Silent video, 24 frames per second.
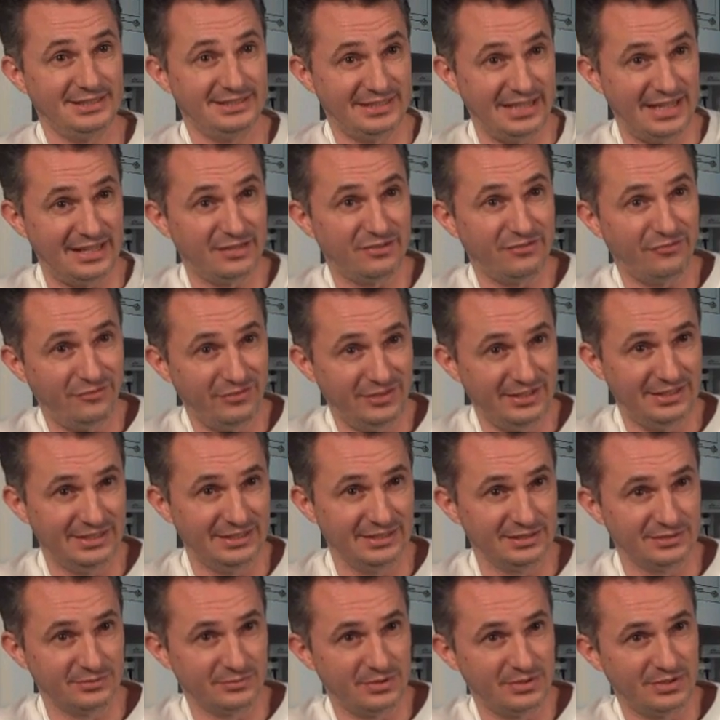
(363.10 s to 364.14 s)
that field,
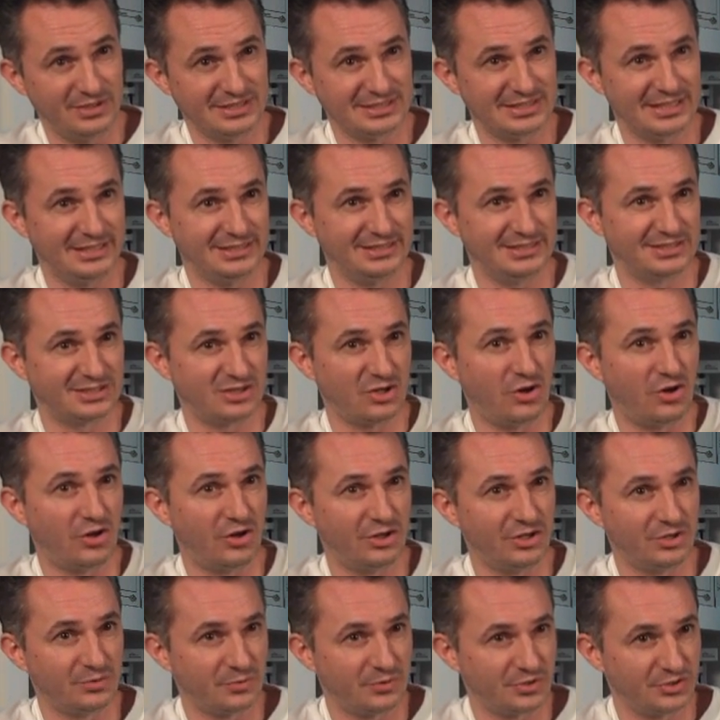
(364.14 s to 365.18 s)
where it's like this
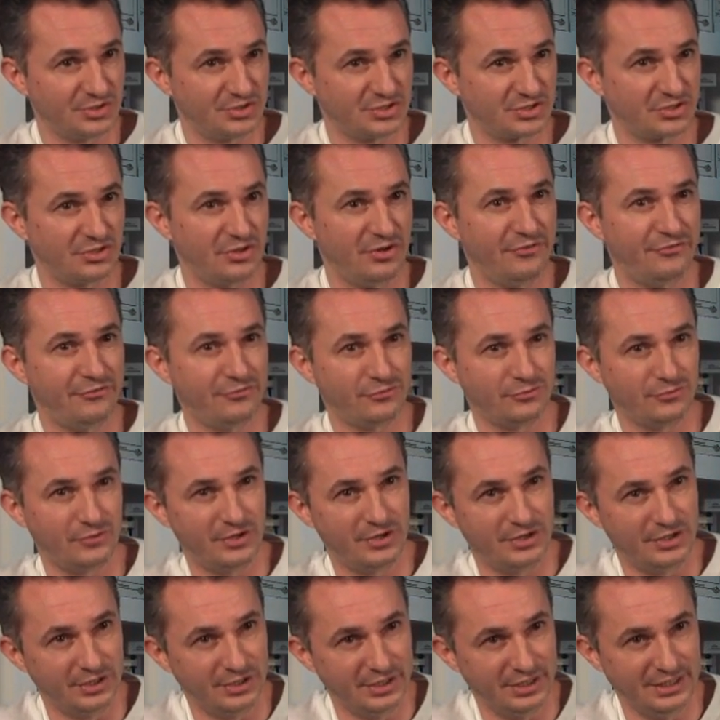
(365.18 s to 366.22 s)
hardware
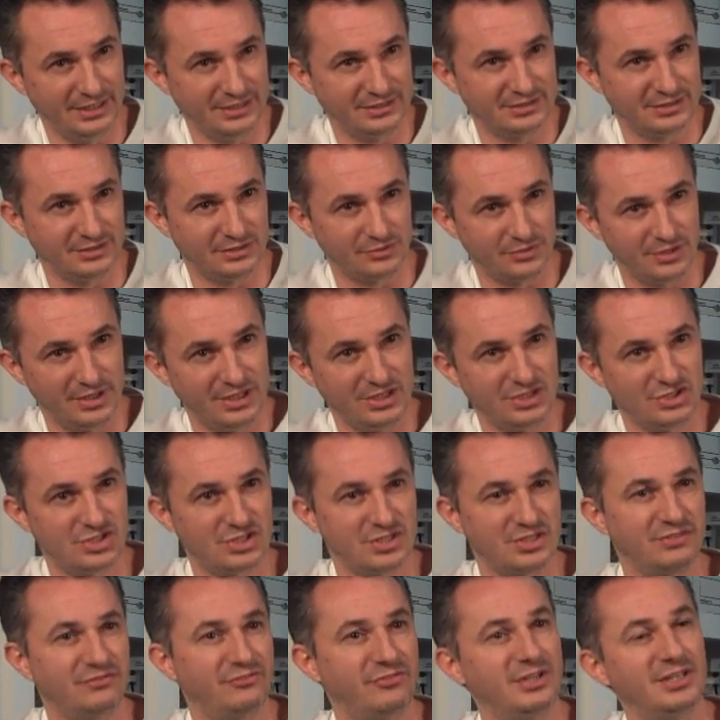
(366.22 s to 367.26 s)
software integration
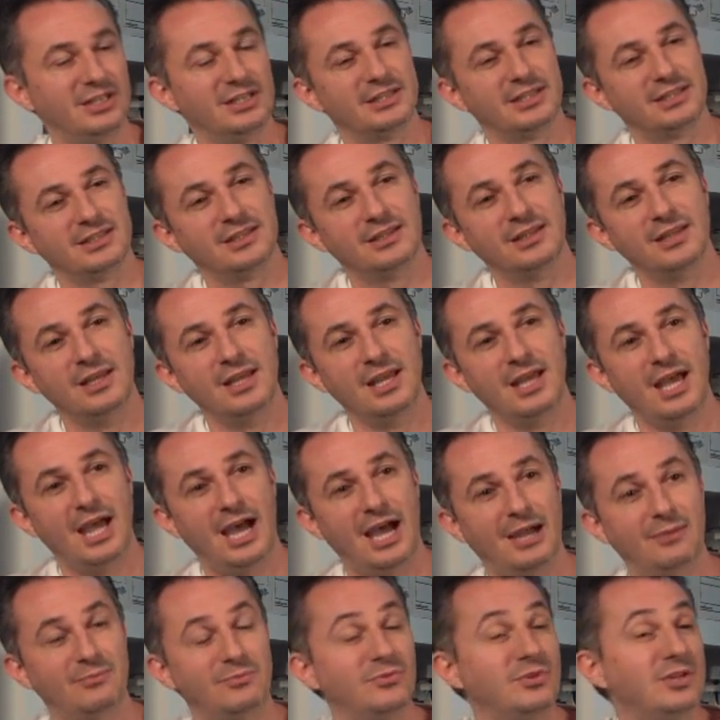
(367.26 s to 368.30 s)
field, and
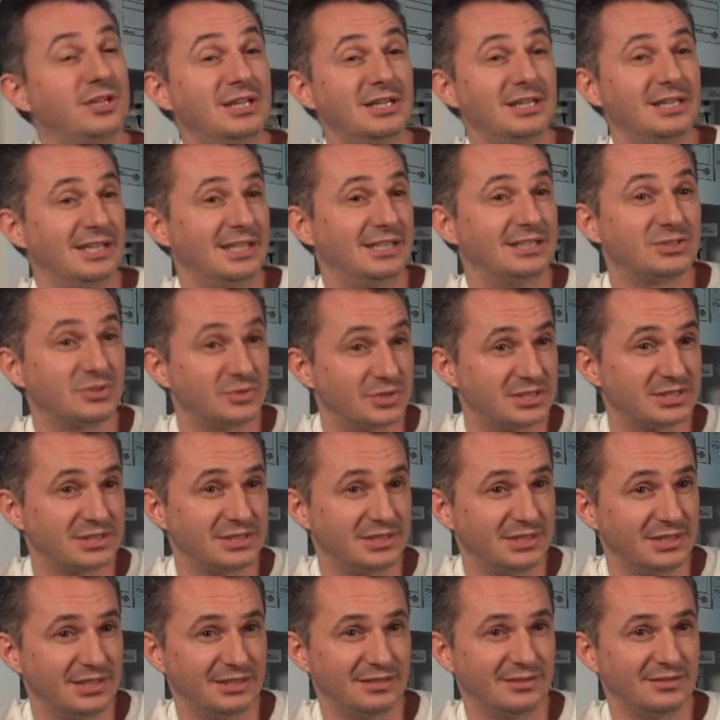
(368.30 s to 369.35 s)
I'm really interested
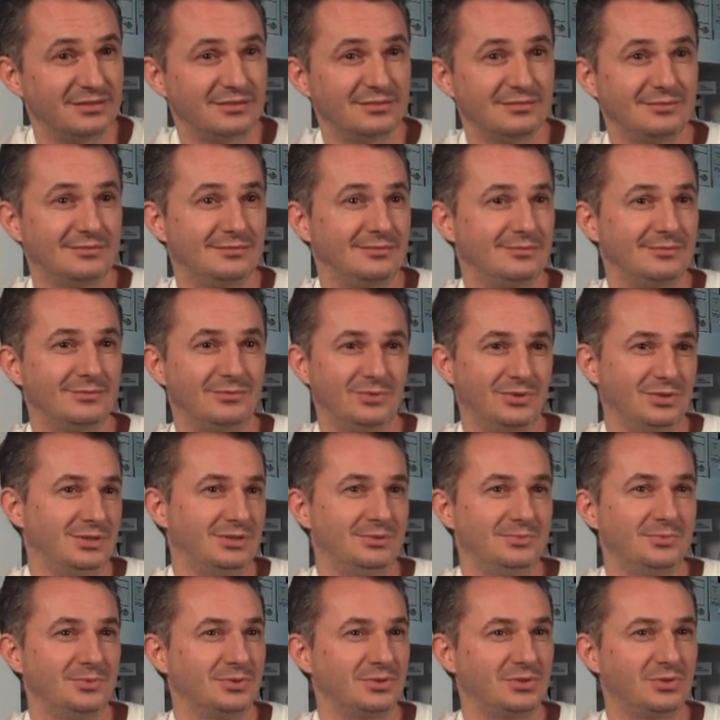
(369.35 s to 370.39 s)
in what you
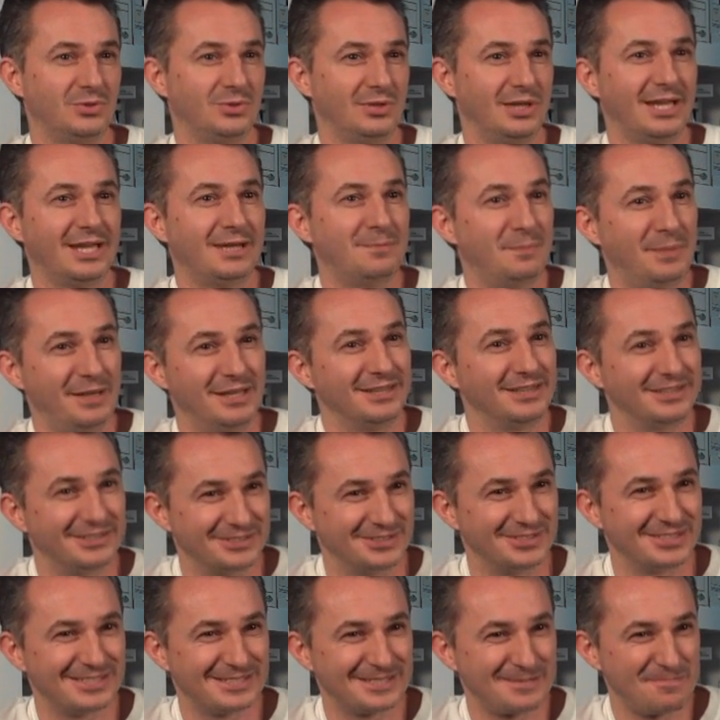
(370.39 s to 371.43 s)
call like
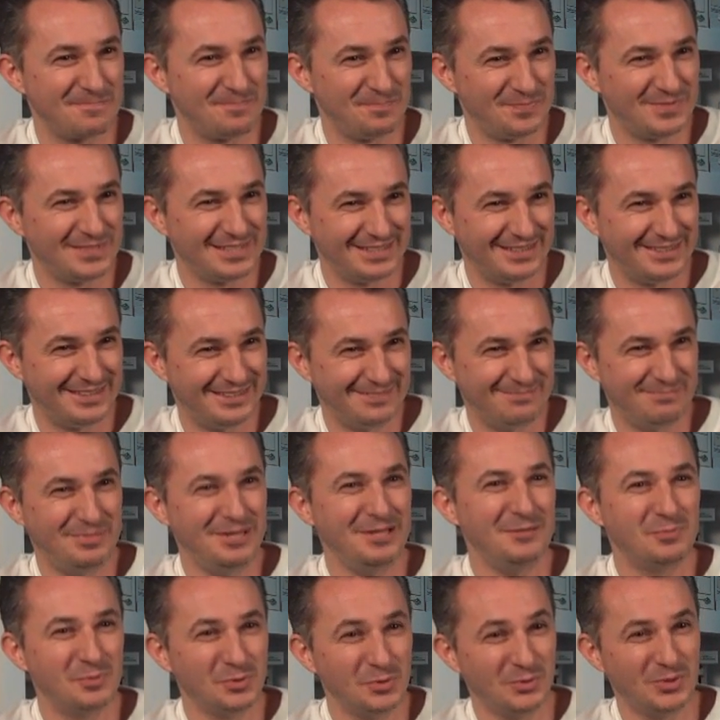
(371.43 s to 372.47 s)
builders,
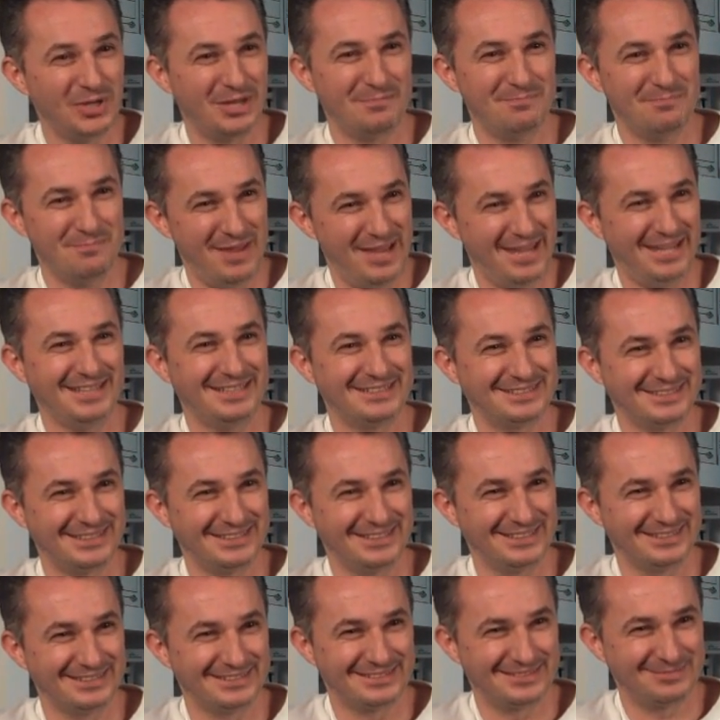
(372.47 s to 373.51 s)
people who can make
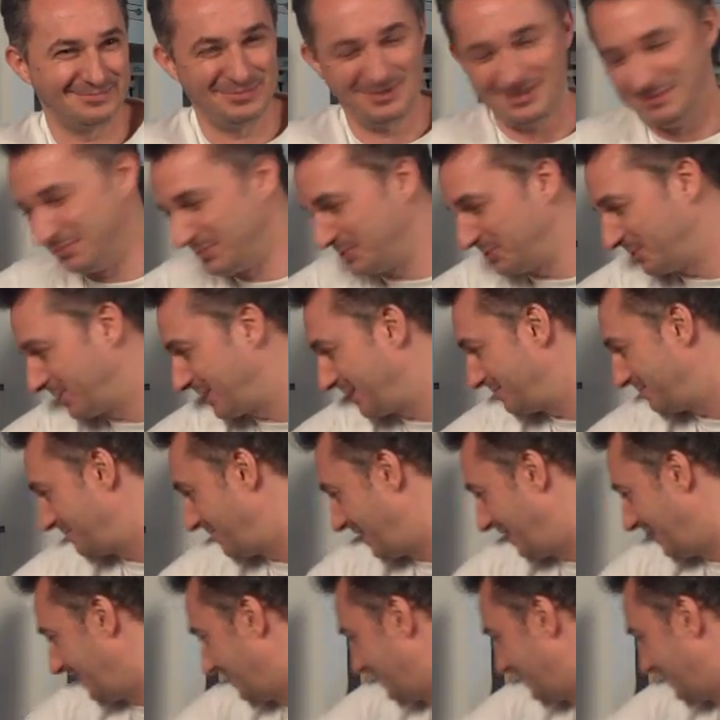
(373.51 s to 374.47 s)
things, people who can make